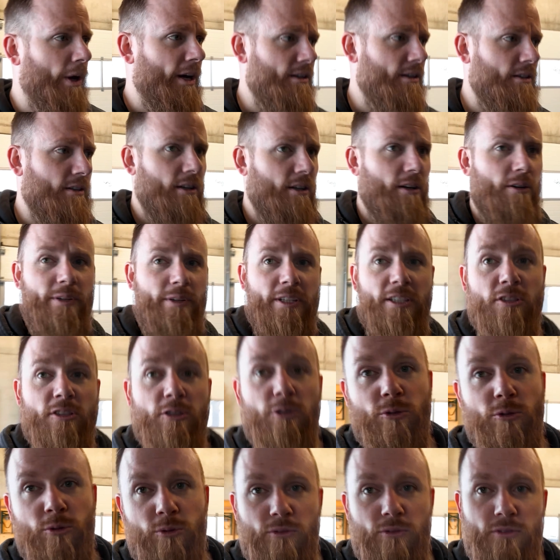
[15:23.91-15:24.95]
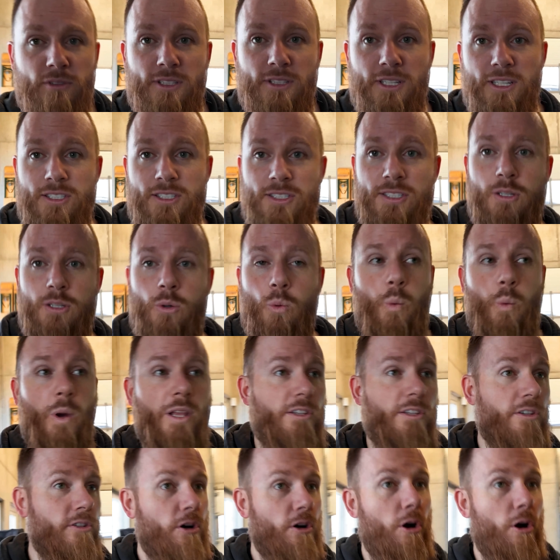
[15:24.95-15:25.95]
are going to do this winter,